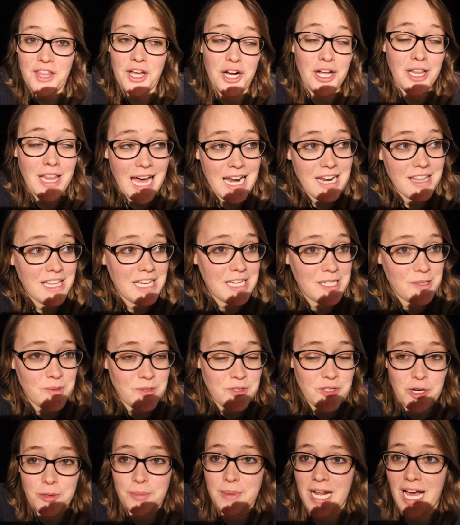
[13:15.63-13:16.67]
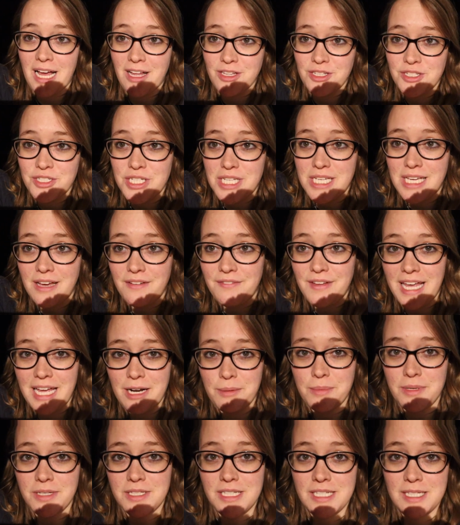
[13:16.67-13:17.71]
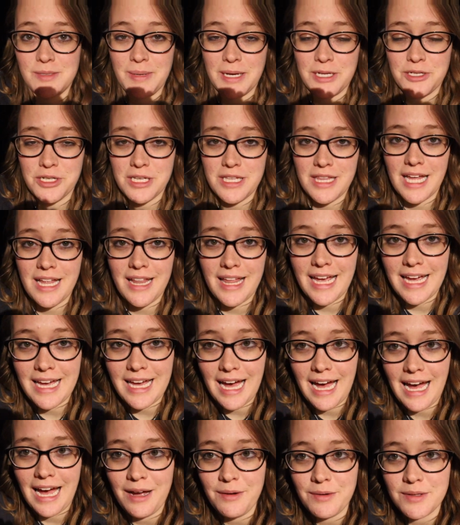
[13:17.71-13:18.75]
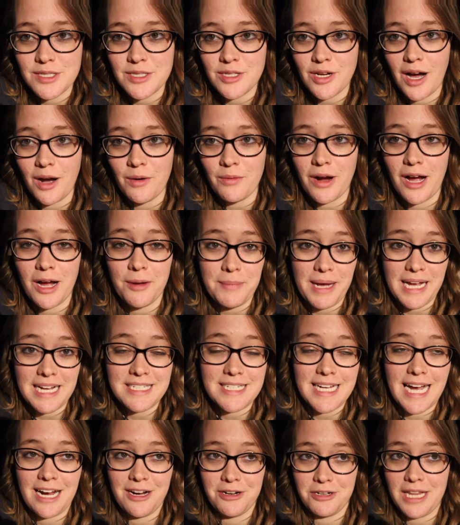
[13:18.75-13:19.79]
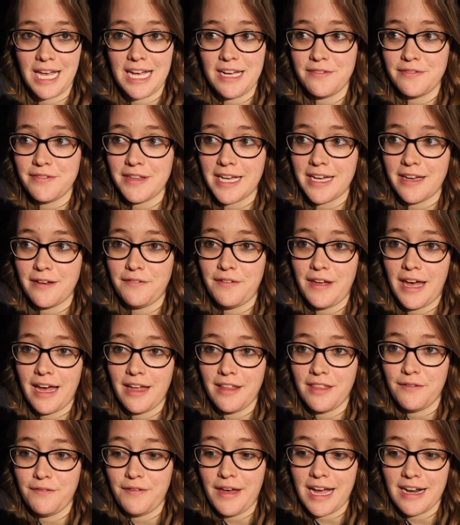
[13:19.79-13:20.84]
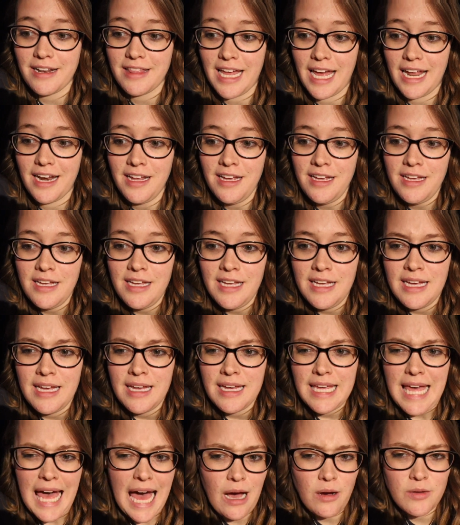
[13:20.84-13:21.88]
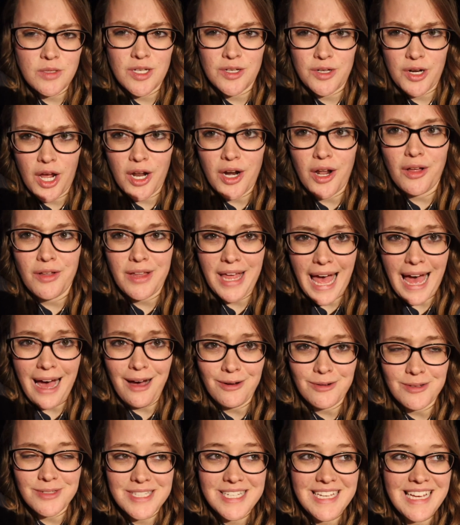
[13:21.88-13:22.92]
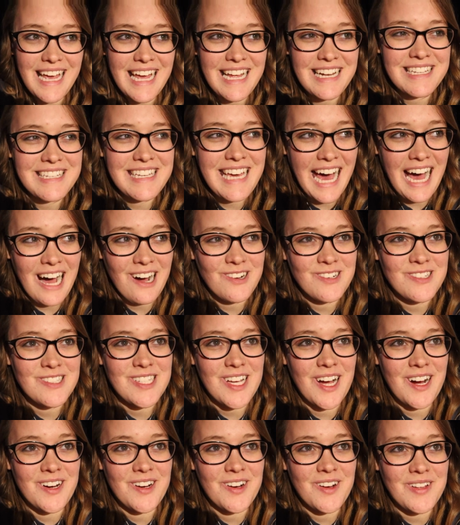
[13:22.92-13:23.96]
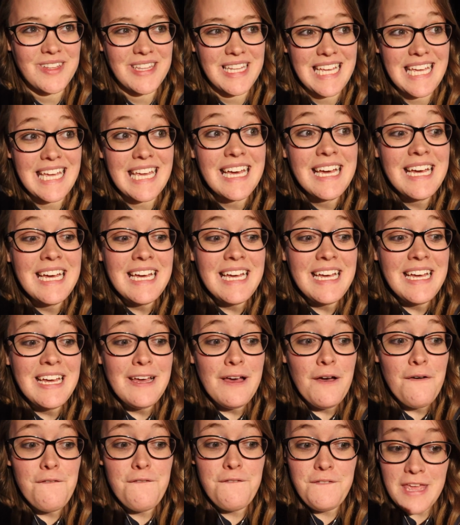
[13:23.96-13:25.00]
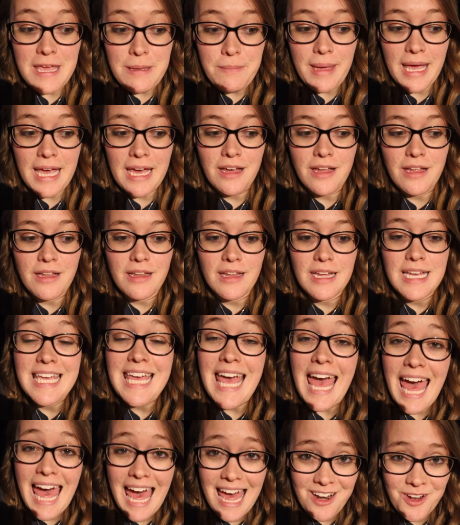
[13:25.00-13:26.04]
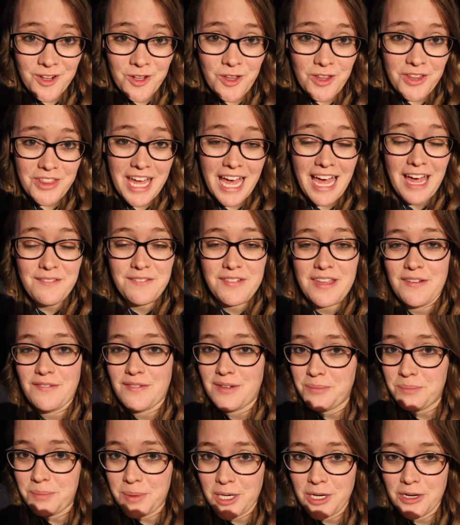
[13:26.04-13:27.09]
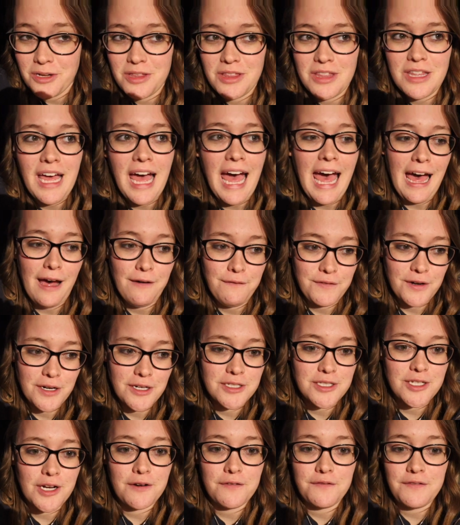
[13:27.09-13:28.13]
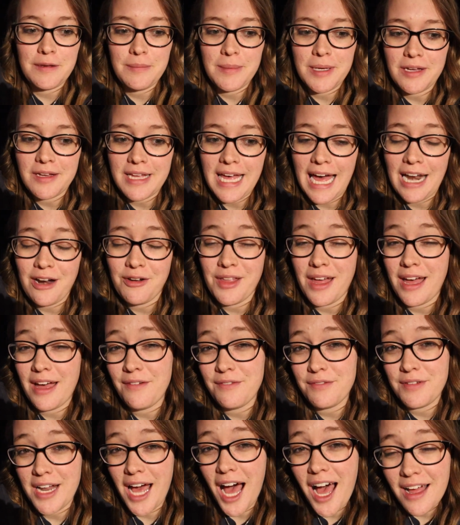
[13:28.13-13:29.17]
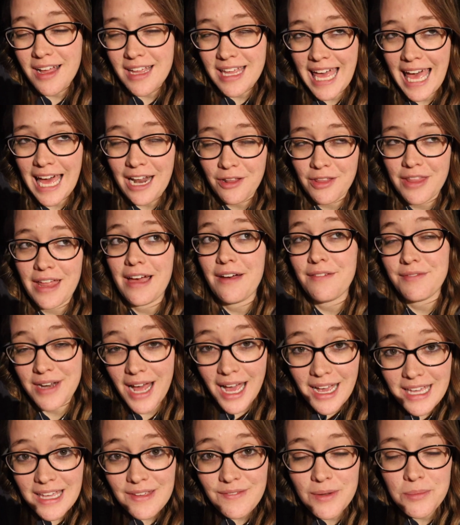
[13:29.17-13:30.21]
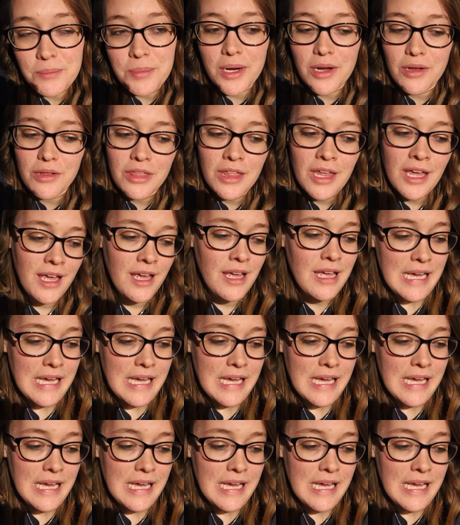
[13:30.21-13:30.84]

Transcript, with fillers: There are a lot of things with terminology of animals, especially that like I was taught wrong my entire life. Like fa the fact that cows are not all cows and cows are only female cattle that have given birth. Heifers are female cattle that have not cattle that have not given birth.